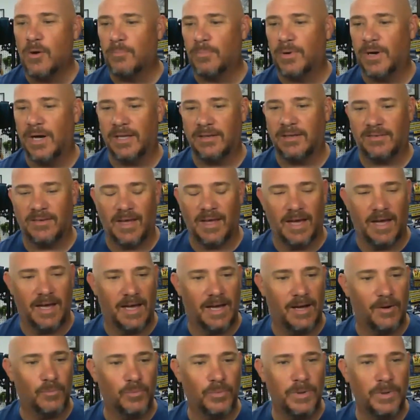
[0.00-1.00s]
but
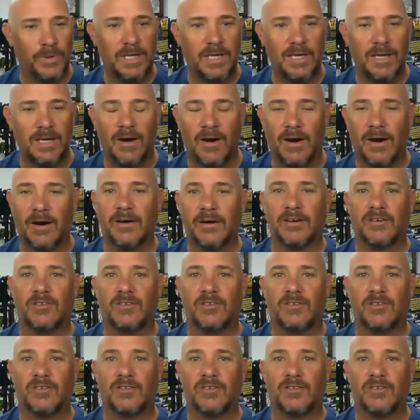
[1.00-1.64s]
we are